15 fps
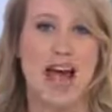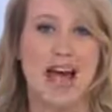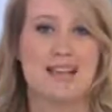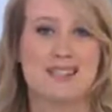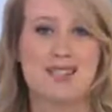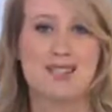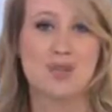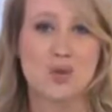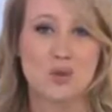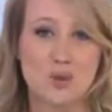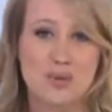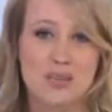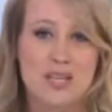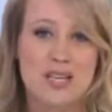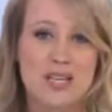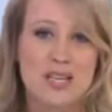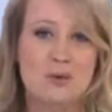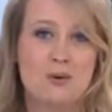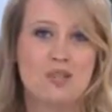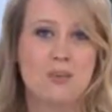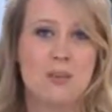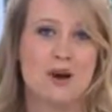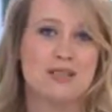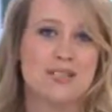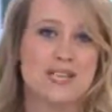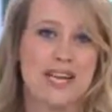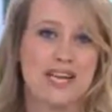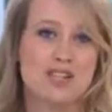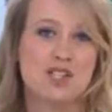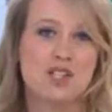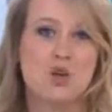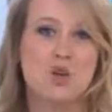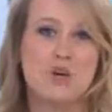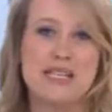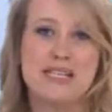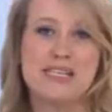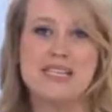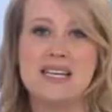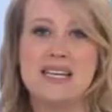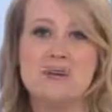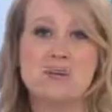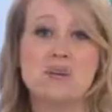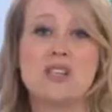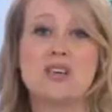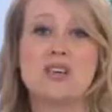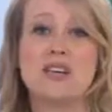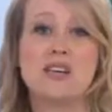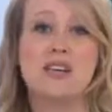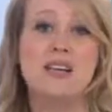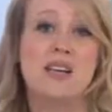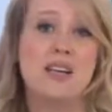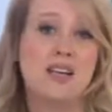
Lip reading: has stalled, with the party getting squeezed in what's looking